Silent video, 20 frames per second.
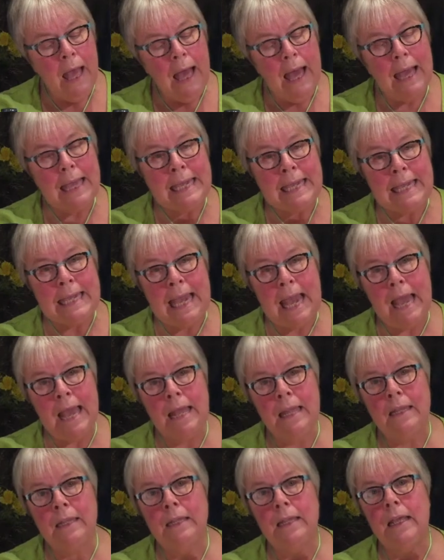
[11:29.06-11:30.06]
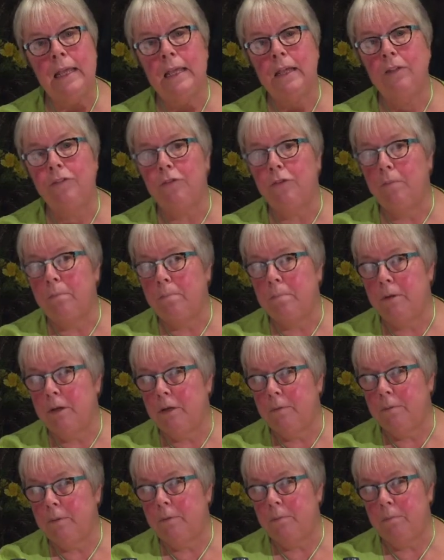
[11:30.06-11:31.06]
Again, it's a
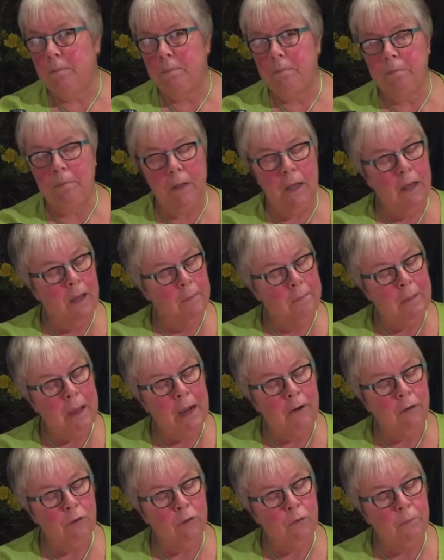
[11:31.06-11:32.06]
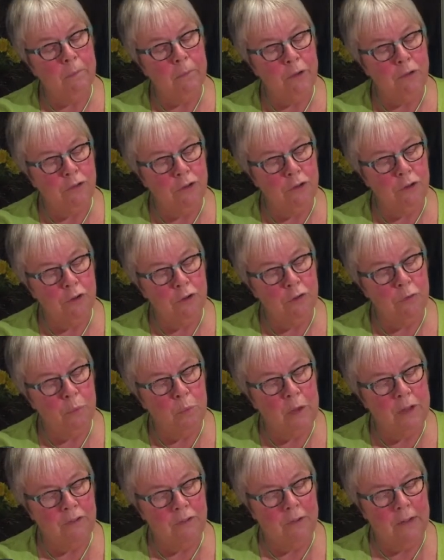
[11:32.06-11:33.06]
bourbon barrel matured
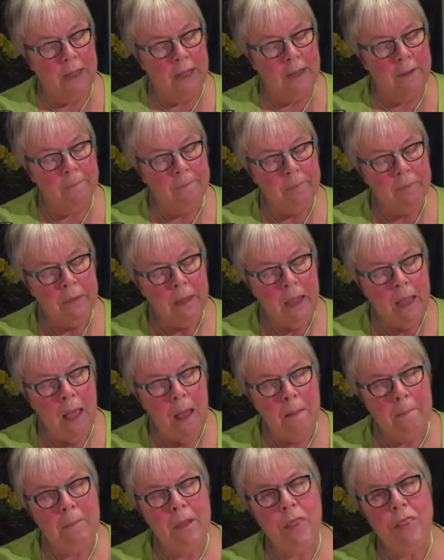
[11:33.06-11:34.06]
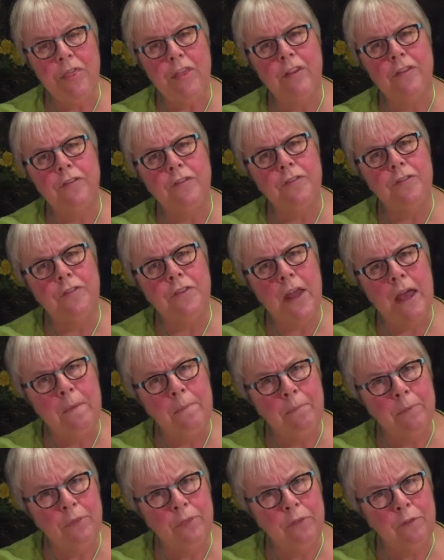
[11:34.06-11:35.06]
whiskey, but the
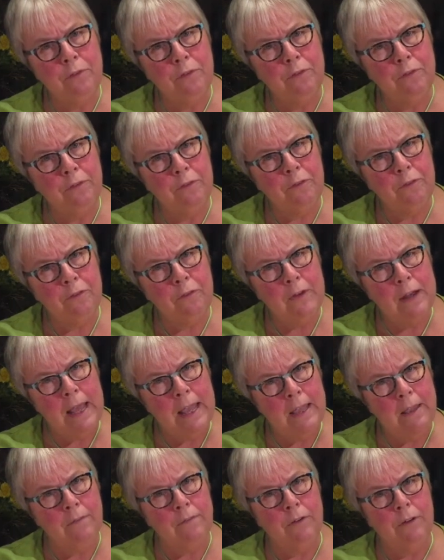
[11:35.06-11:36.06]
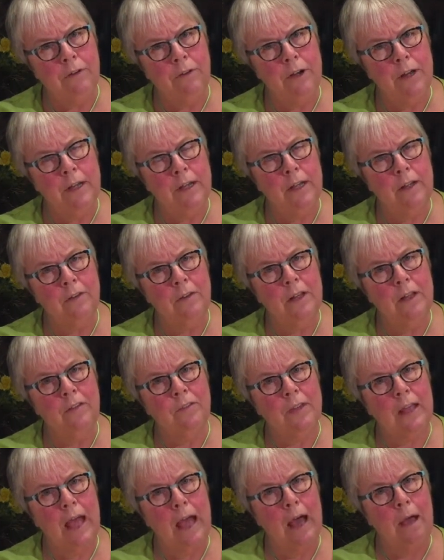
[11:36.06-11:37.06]
depth of flavour in it
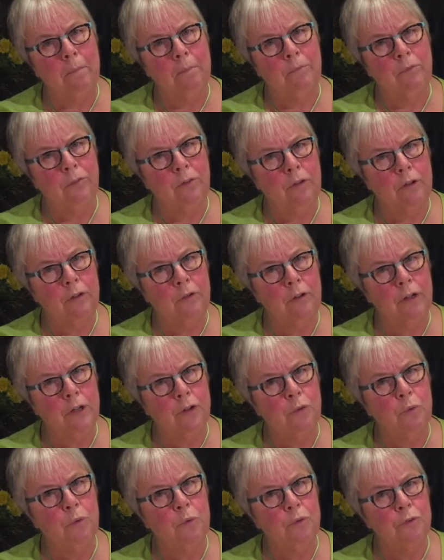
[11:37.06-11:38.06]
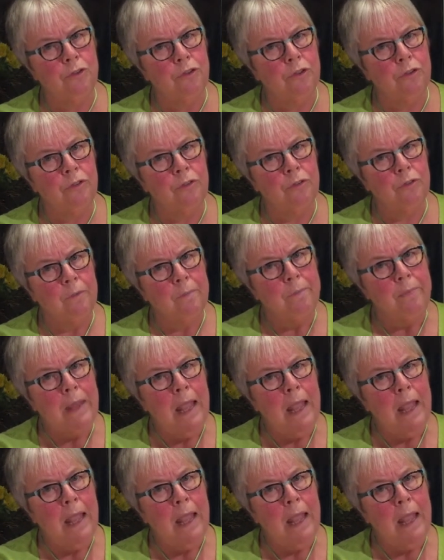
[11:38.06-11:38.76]
is absolutely gorgeous.